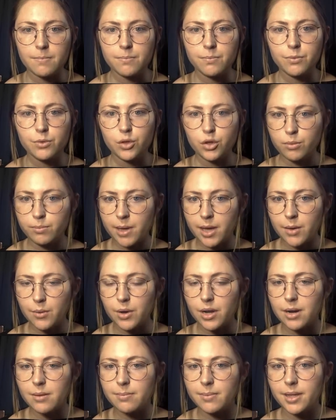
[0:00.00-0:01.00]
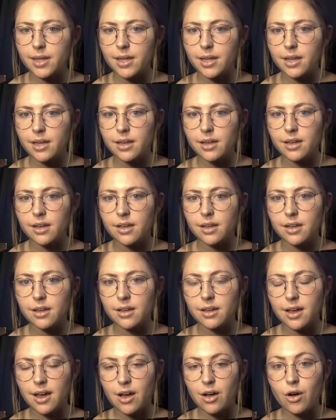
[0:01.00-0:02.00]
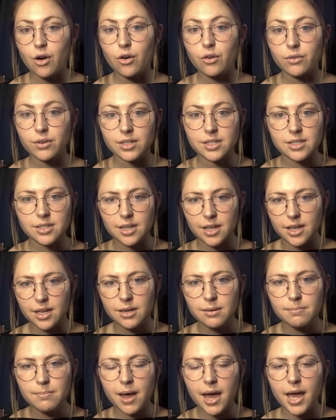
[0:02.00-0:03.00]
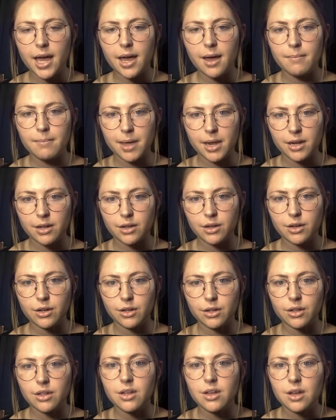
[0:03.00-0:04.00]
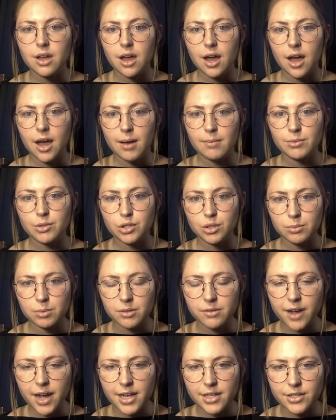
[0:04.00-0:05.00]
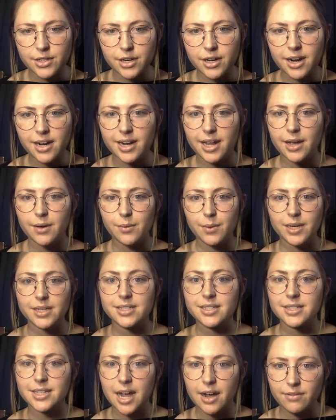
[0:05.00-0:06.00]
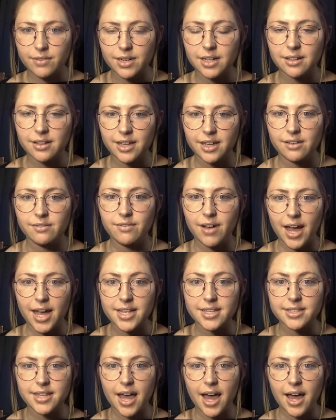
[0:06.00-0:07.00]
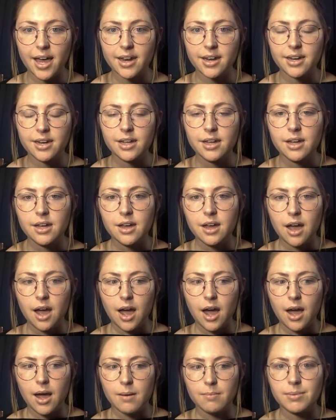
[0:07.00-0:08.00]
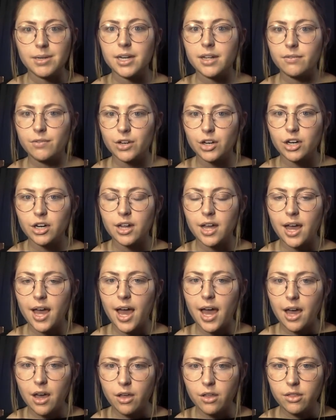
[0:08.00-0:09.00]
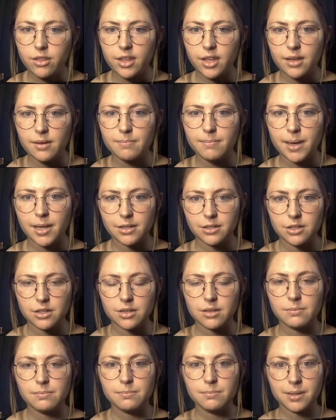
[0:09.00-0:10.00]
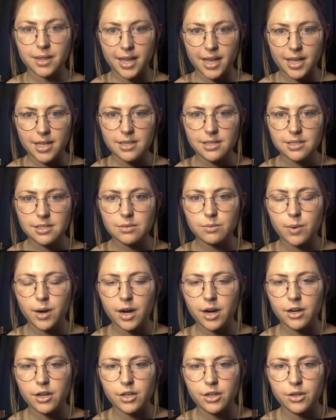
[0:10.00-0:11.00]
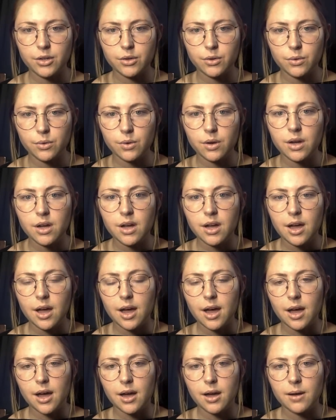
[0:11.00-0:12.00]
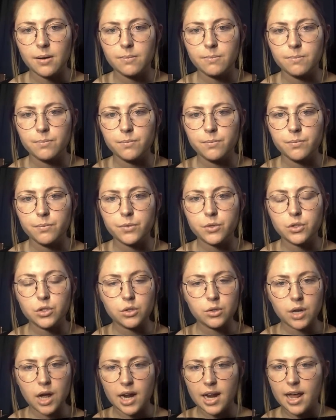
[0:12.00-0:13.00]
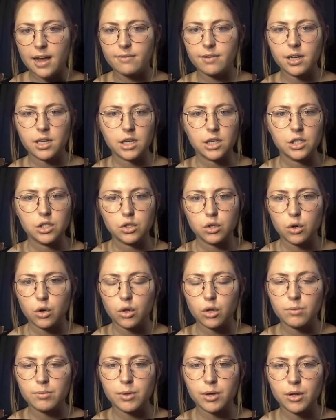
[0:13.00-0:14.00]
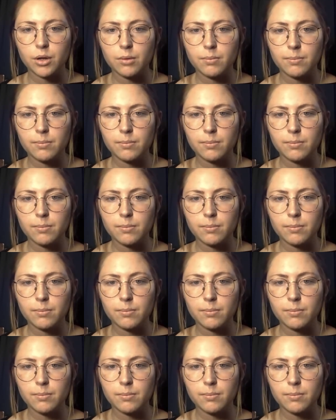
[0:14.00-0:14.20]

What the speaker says: you may want to be overseen by a medical supervisor, and I would definitely advise that. But if you're in a healthy mental place where you do not have uncontrollable